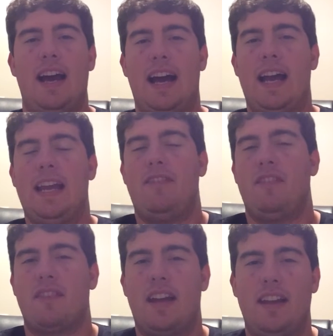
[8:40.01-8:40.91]
I
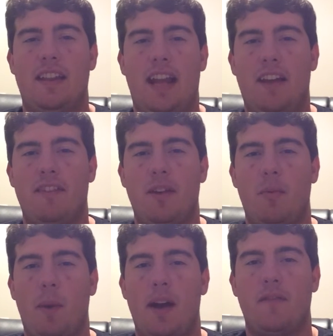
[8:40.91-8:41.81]
even said in the
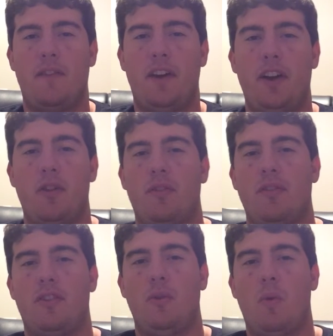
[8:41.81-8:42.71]
NFC West video
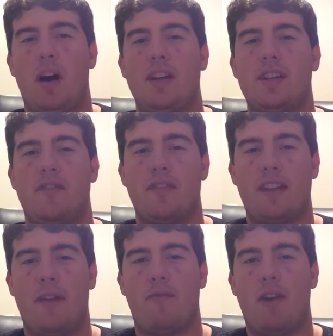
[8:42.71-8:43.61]
to watch out for
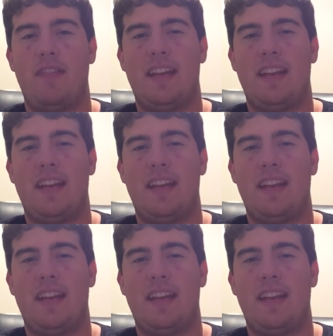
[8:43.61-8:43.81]
San Fran.